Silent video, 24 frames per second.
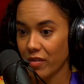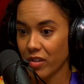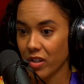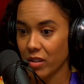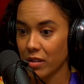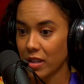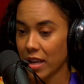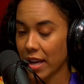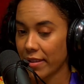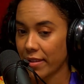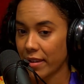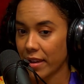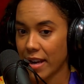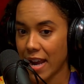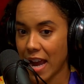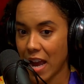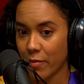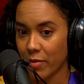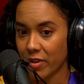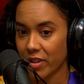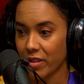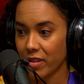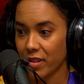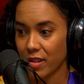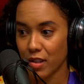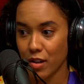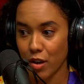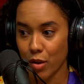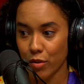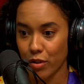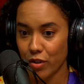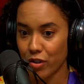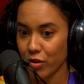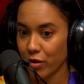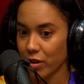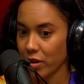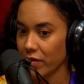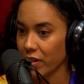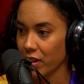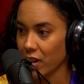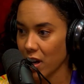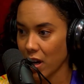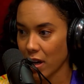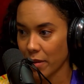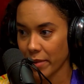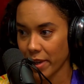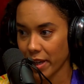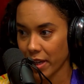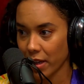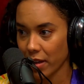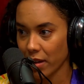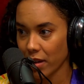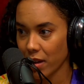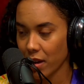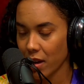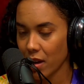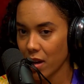to let the inhabitants know that you're even coming.